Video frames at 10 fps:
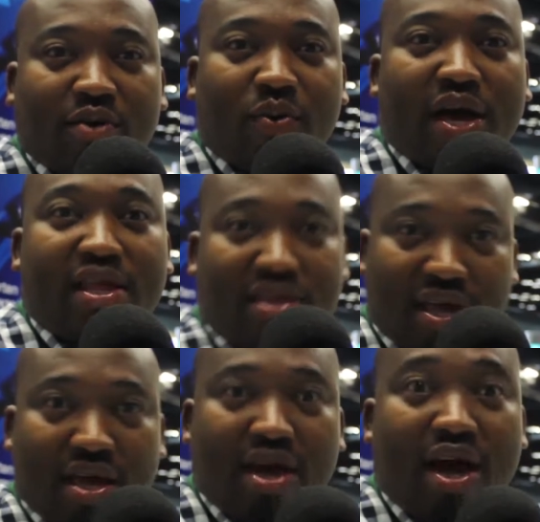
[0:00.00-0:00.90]
We are
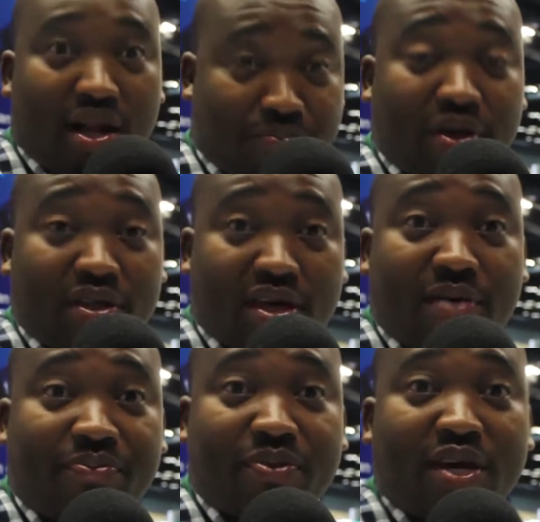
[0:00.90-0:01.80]
there helping
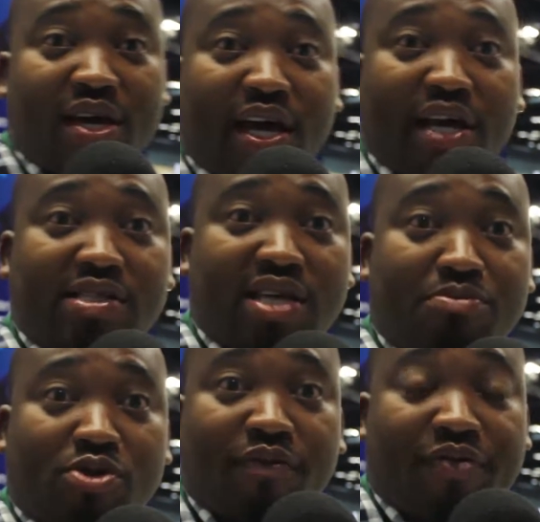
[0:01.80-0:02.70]
them in
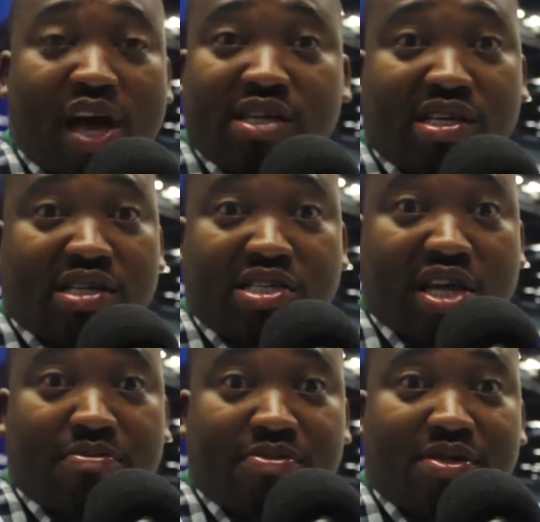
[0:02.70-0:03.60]
terms of their
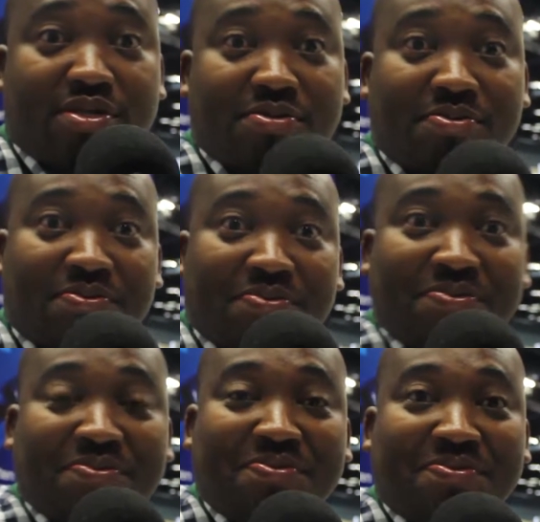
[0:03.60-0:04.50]
systems.
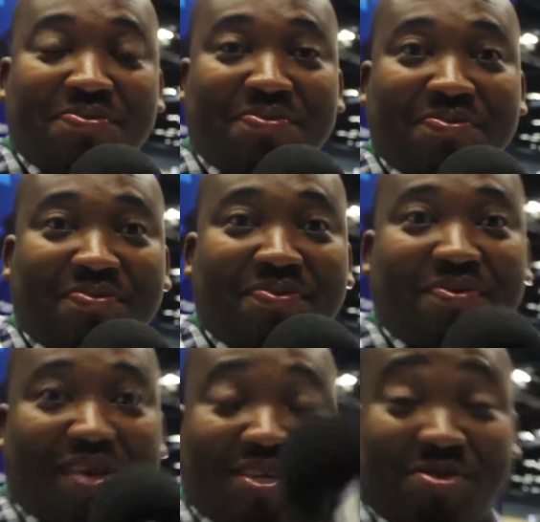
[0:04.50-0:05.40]

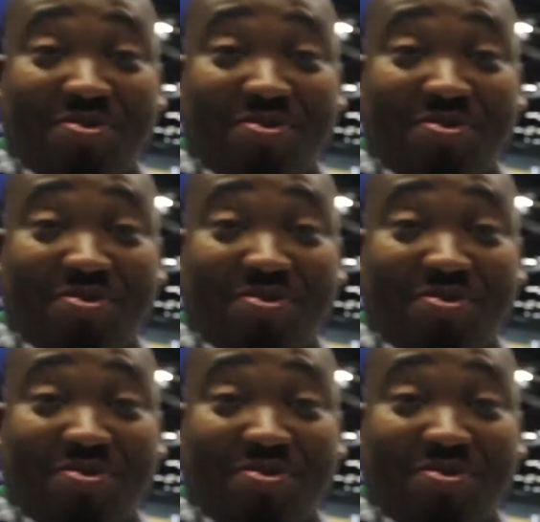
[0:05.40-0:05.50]
Yes.